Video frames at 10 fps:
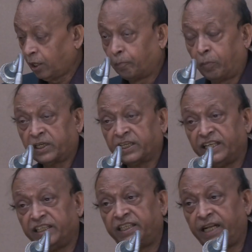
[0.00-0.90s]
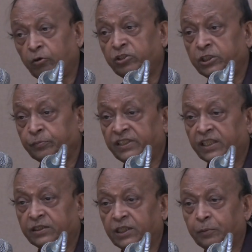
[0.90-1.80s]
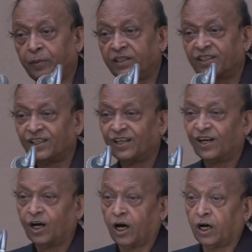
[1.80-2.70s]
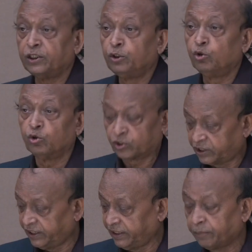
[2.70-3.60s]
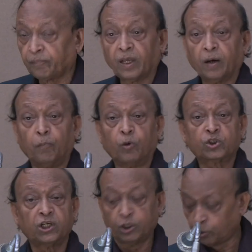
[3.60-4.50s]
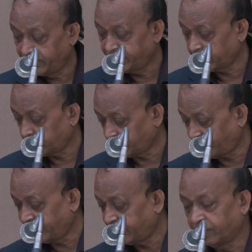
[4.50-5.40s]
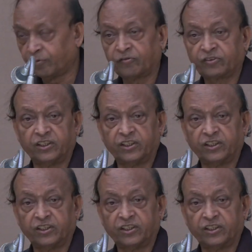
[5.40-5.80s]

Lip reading: But in the downstream segment, you see mostly dominated by developed